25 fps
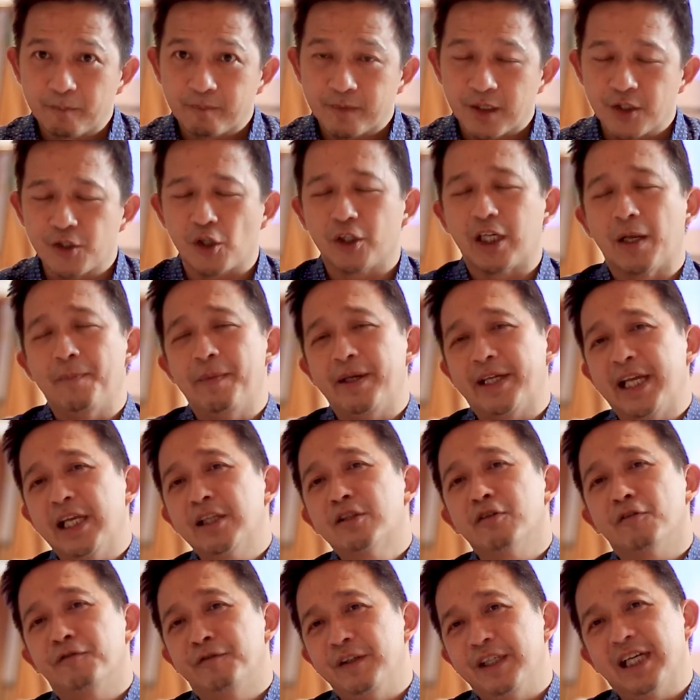So they begin
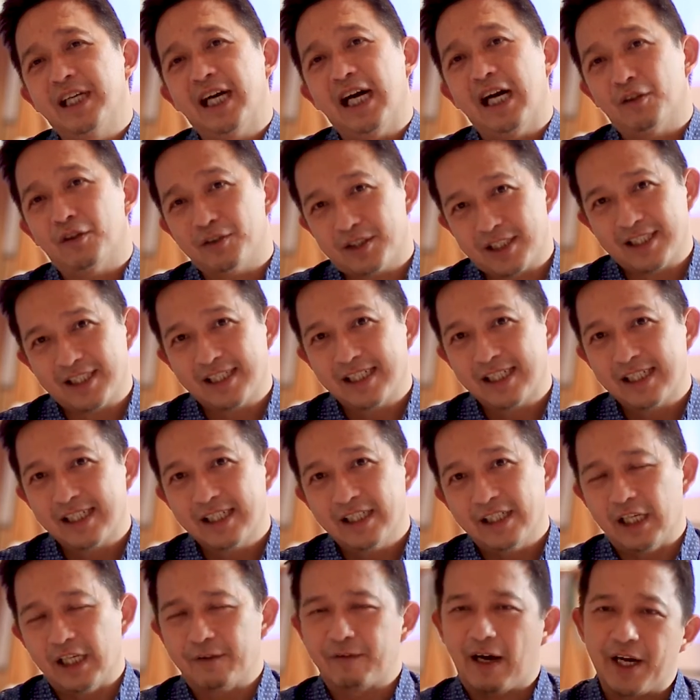to figure out.
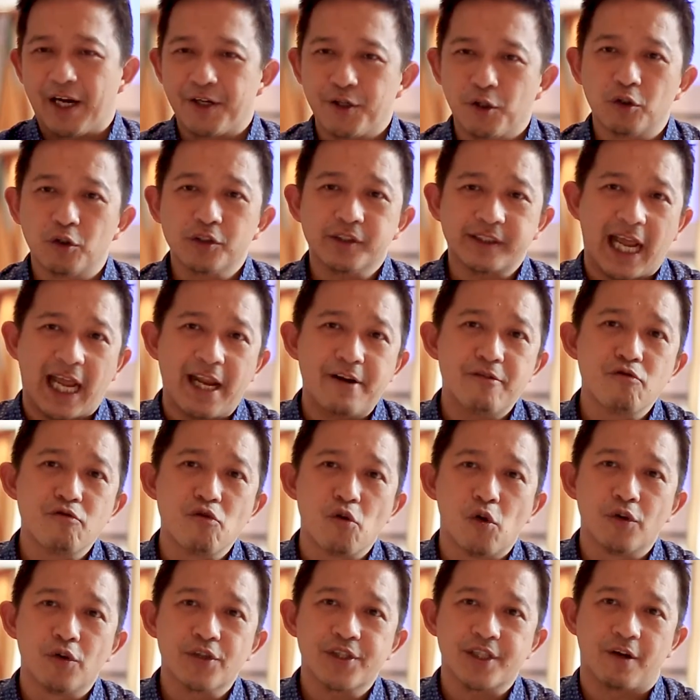If I know 10
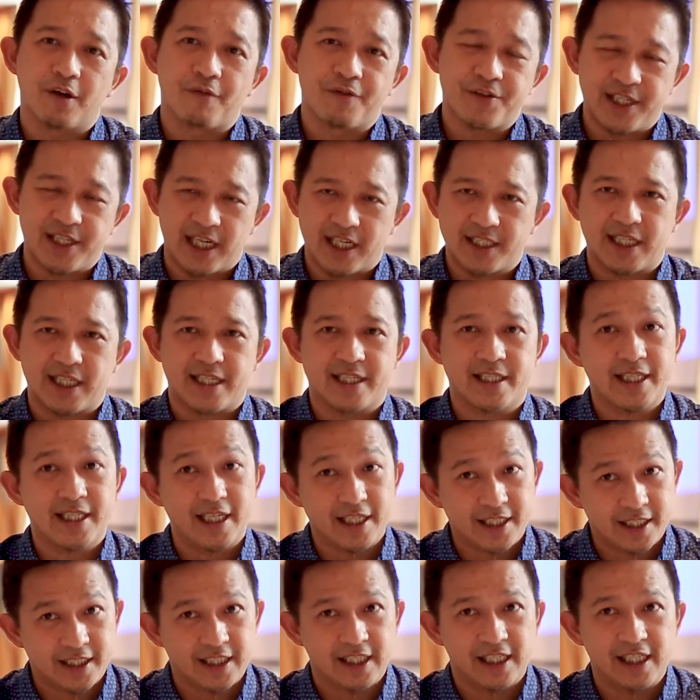rows of 6 is
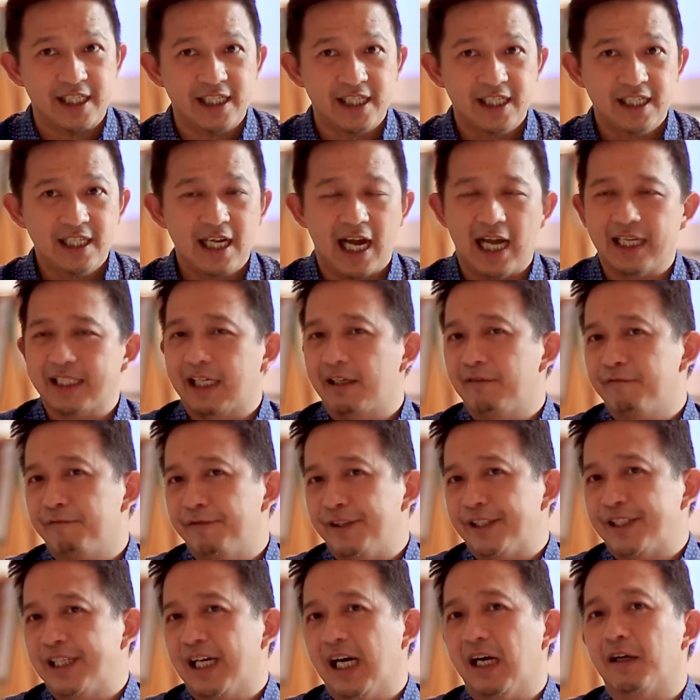60, I can
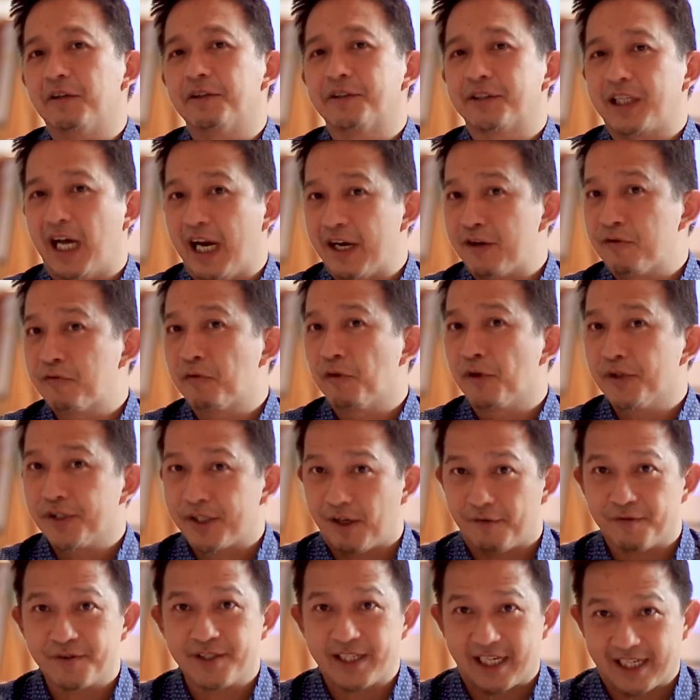figure out 9 rows
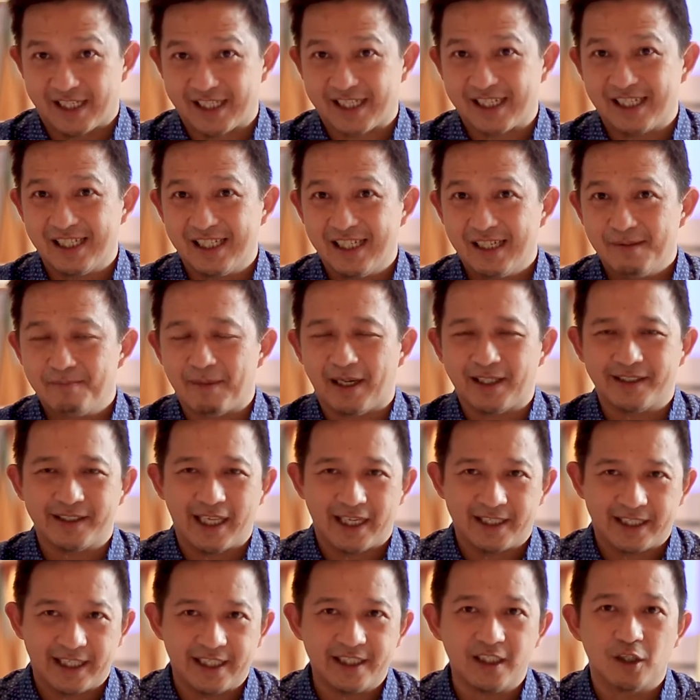of 6 by
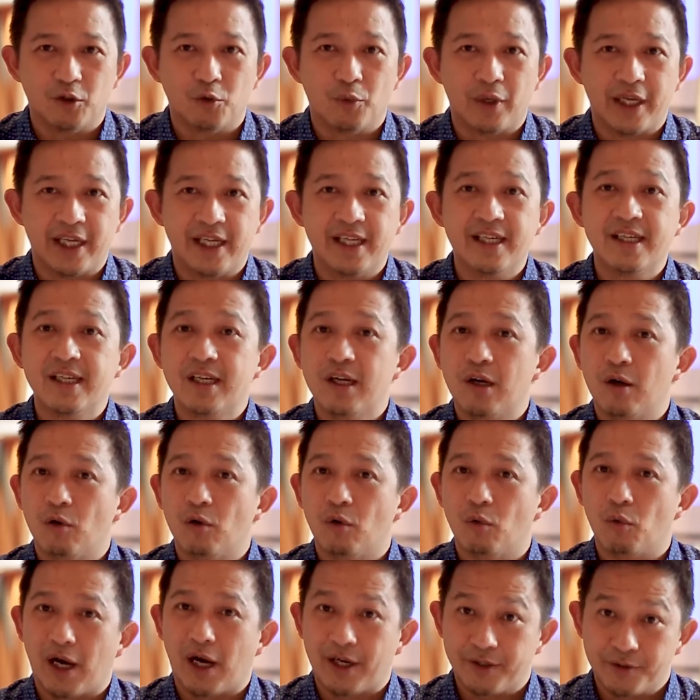taking away
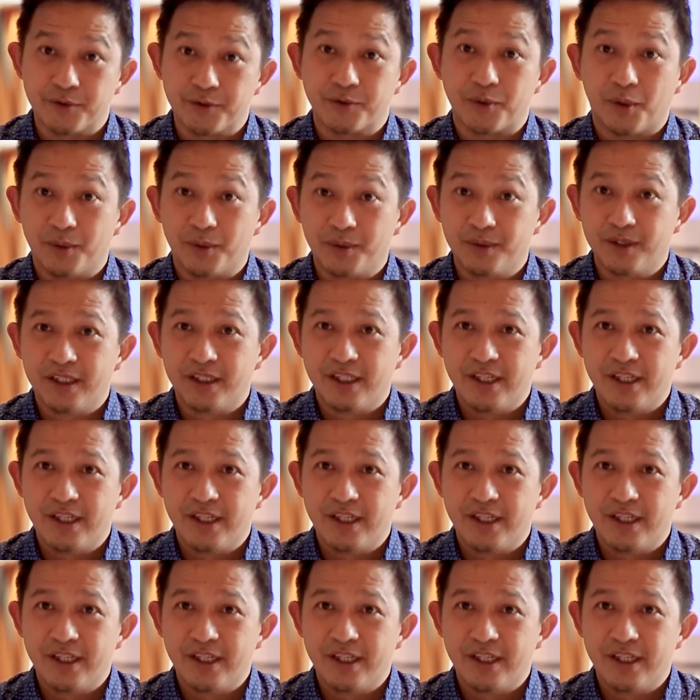1 row.